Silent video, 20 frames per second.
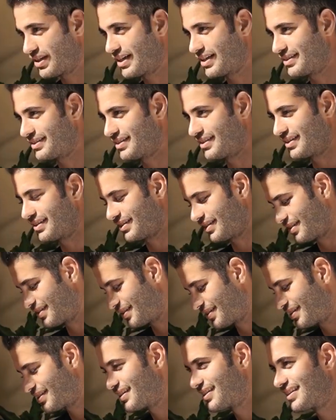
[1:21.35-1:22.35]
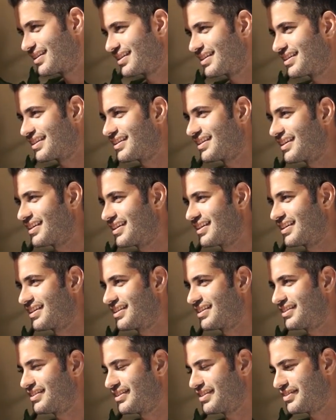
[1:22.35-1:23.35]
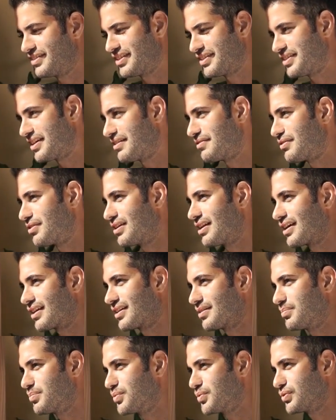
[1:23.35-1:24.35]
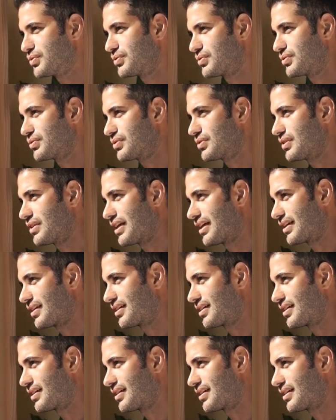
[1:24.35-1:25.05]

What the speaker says: This was when she began identifying patterns in individuals'